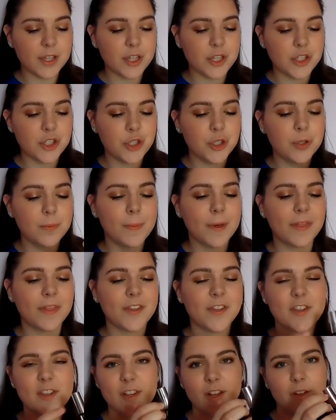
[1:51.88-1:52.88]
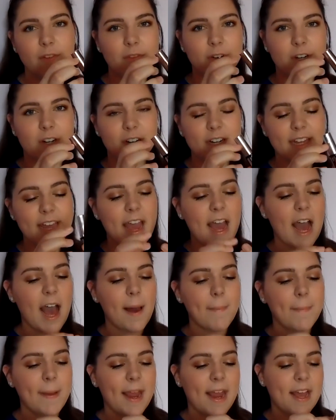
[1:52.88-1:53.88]
of the tube, but the silver
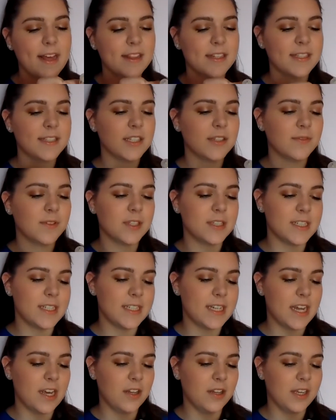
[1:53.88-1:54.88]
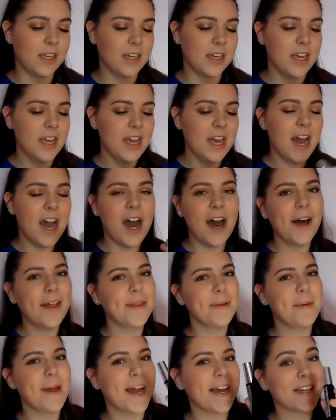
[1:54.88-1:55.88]
cap and the silver detailing
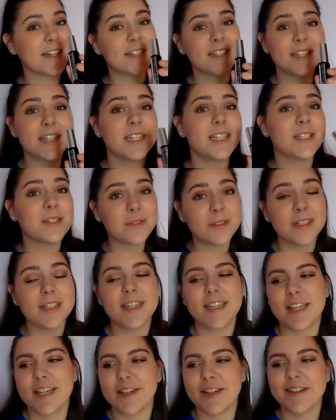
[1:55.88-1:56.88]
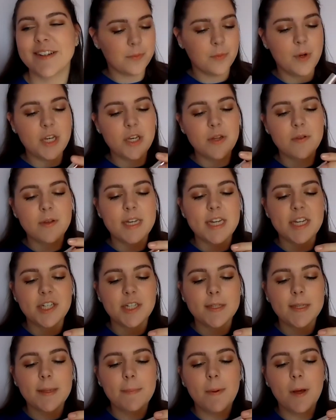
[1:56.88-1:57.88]
on the package is really cute. When you
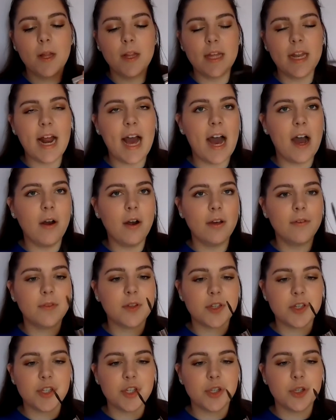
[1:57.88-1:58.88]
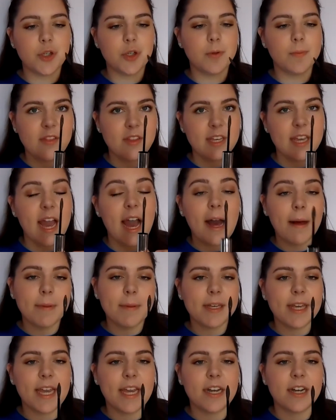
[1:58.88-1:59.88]
initially pull it out of the tube, the
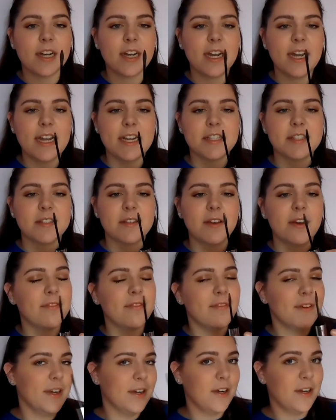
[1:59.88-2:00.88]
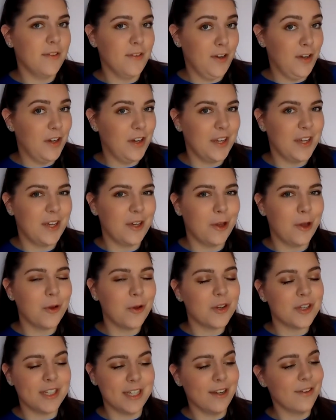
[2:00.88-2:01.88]
applicator, it's very
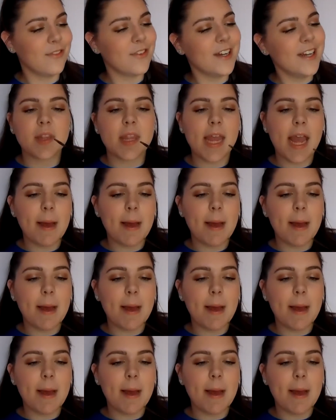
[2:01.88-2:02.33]
different. The